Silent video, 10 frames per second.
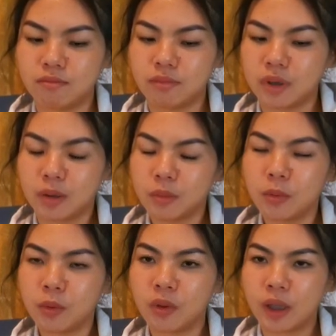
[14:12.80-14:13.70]
some
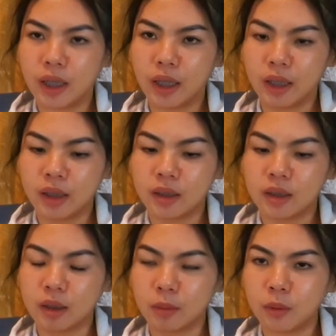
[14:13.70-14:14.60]
people can,
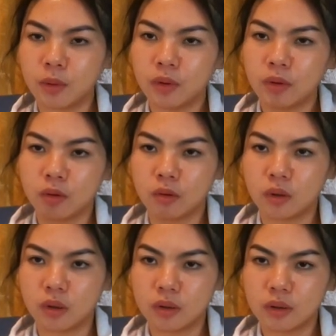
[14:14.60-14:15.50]
some people could,
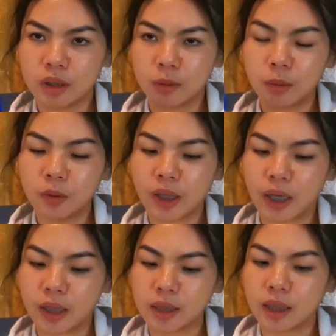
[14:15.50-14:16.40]
some people
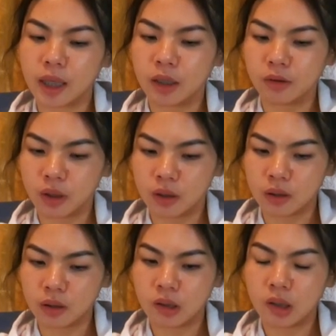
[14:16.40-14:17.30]
can stay
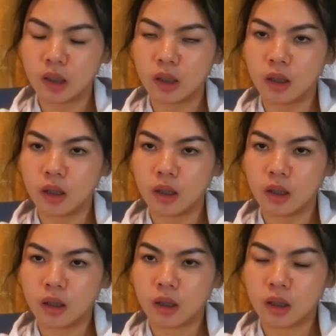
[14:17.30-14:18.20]
together
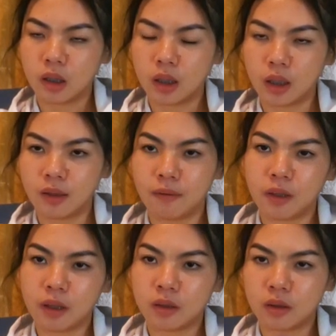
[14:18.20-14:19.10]

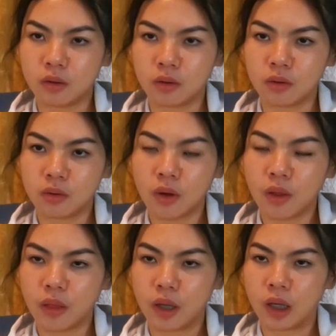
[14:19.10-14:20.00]
even though
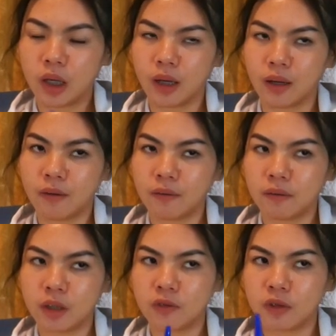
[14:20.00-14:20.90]
they have
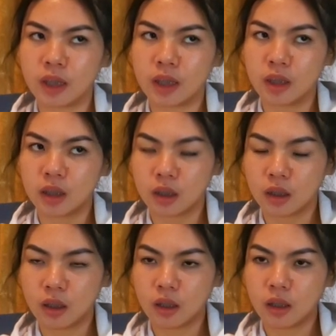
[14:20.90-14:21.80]
different
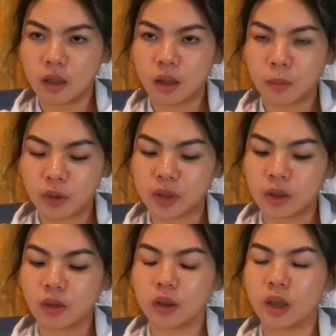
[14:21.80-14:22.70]

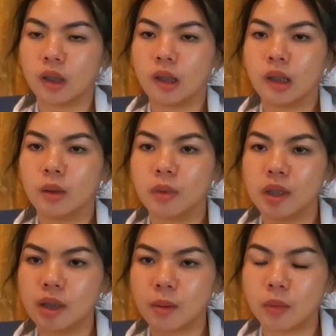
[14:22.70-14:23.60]
personality. But
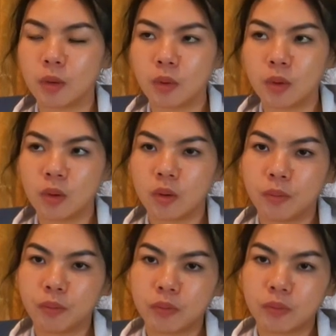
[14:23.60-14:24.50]
some people
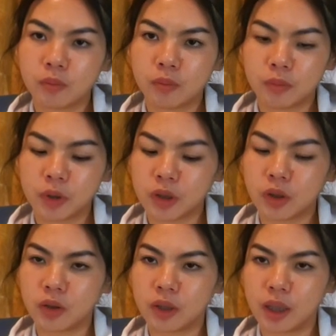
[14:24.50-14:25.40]

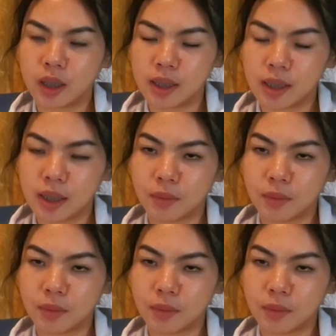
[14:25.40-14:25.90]
personalities.